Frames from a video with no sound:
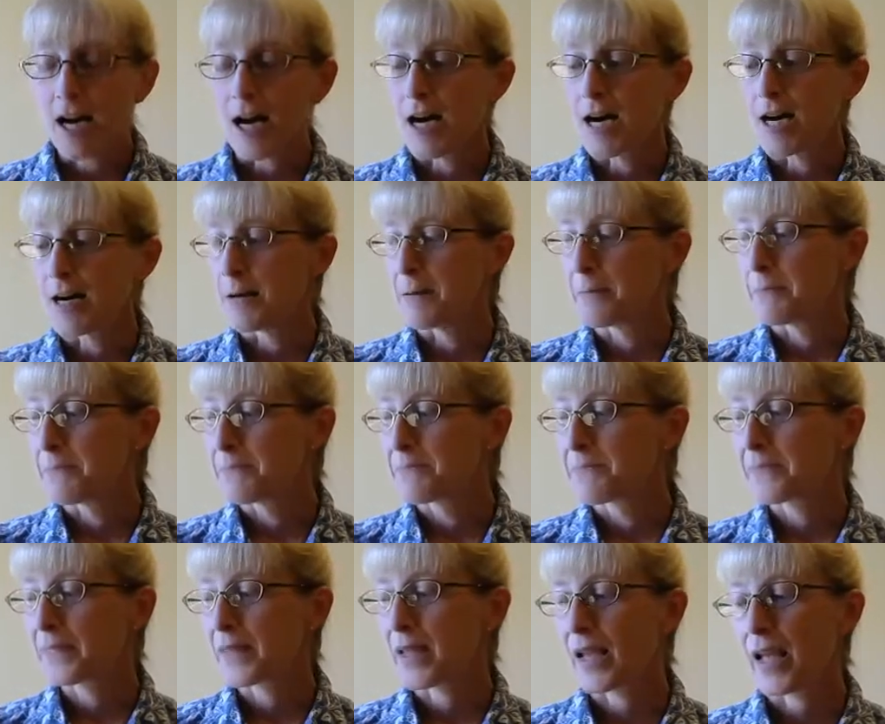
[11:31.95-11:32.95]
And,
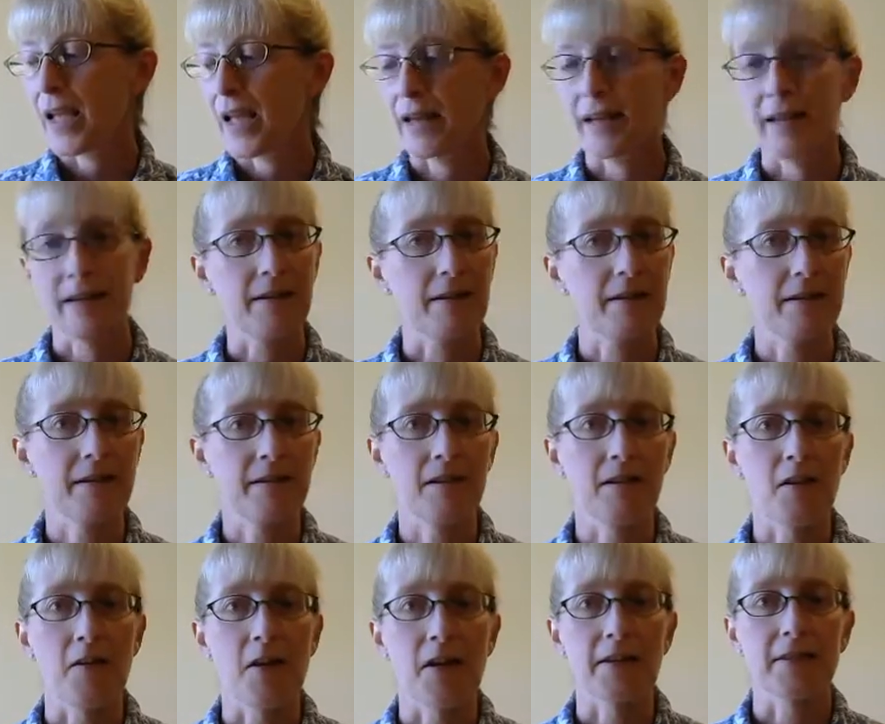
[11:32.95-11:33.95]
you
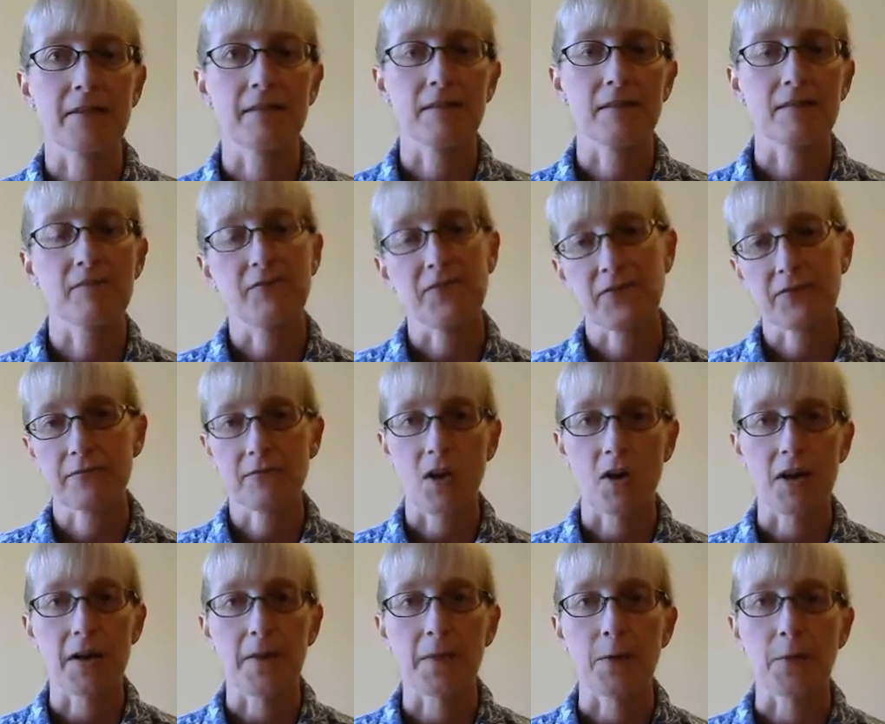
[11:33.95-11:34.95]
know, that's
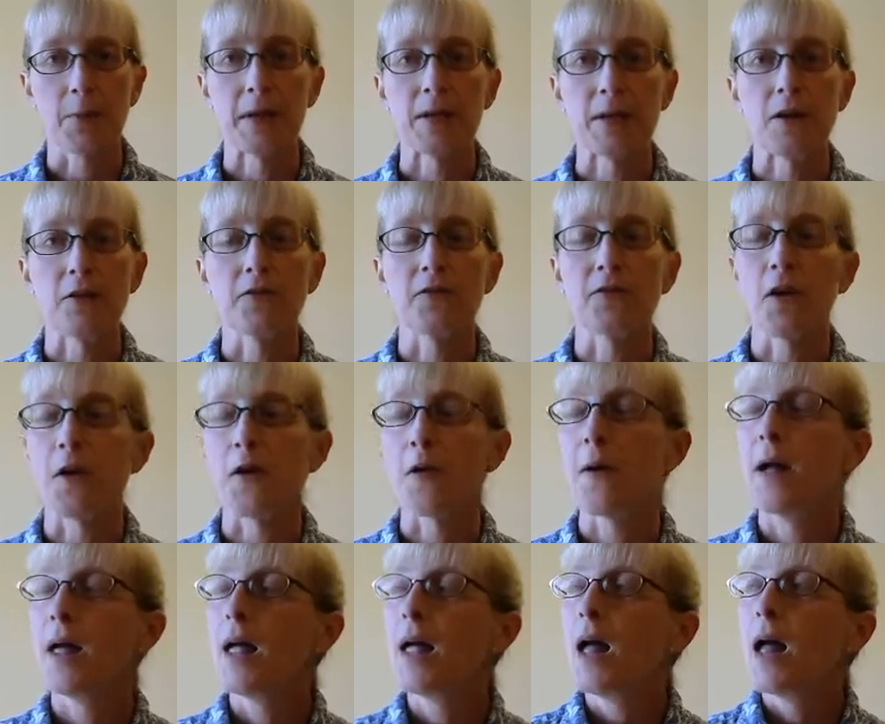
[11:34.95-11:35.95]
gone out the window.
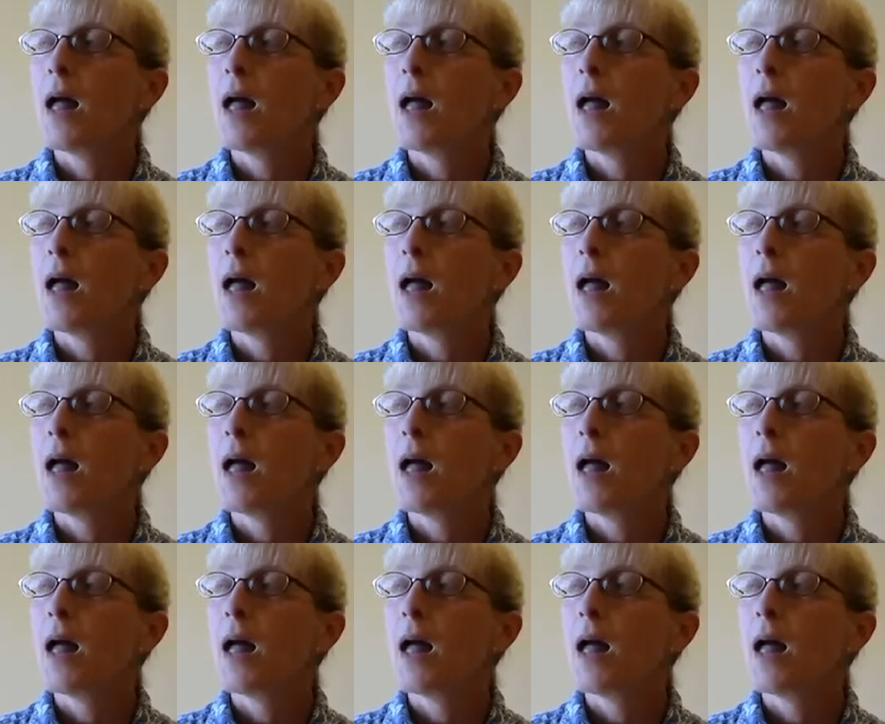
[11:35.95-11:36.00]
So